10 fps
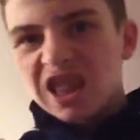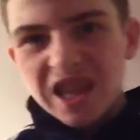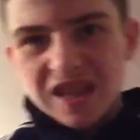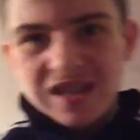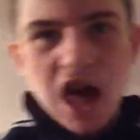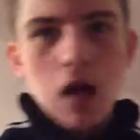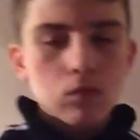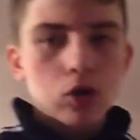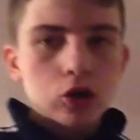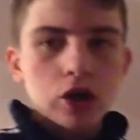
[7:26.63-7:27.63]
It's that
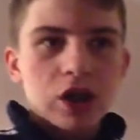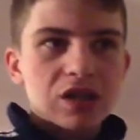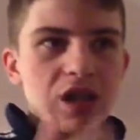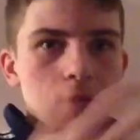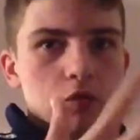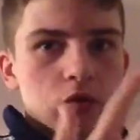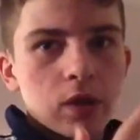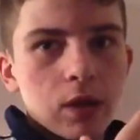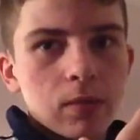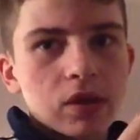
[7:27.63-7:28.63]
much
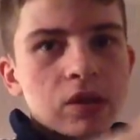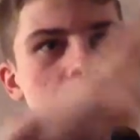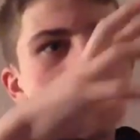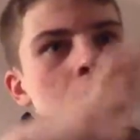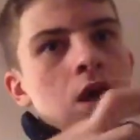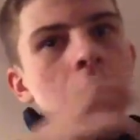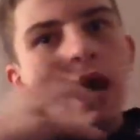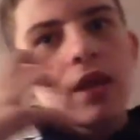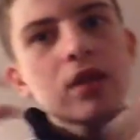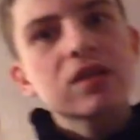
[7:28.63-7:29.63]
replayability,
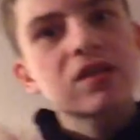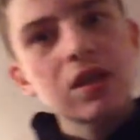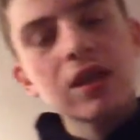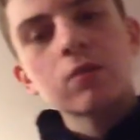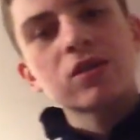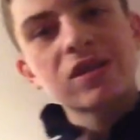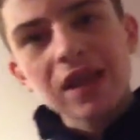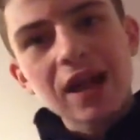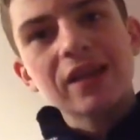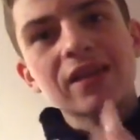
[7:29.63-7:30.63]
and they were still
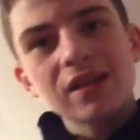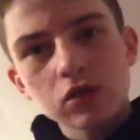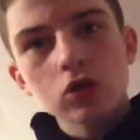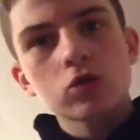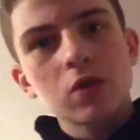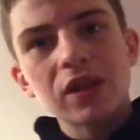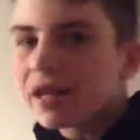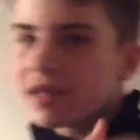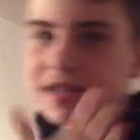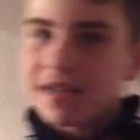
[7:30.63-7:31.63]
adding things onto it, like
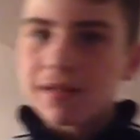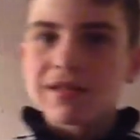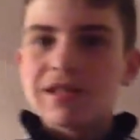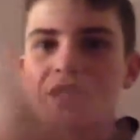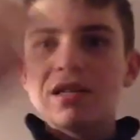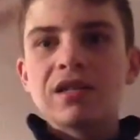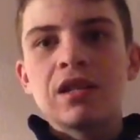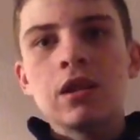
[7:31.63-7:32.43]
the DLCs,